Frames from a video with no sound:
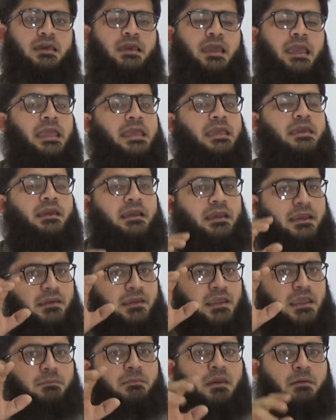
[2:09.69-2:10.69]
he, he,
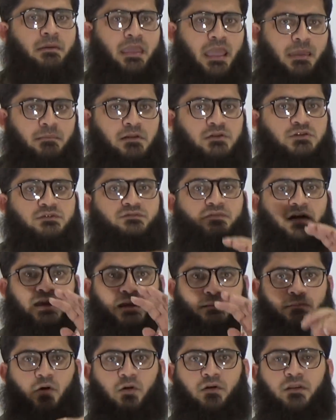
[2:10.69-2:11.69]
he, may be able to find
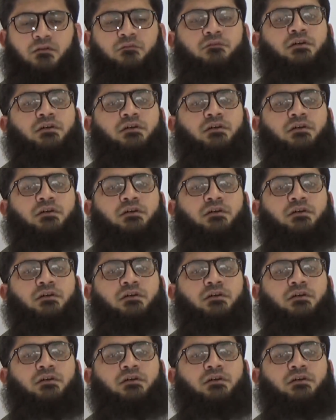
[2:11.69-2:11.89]
about.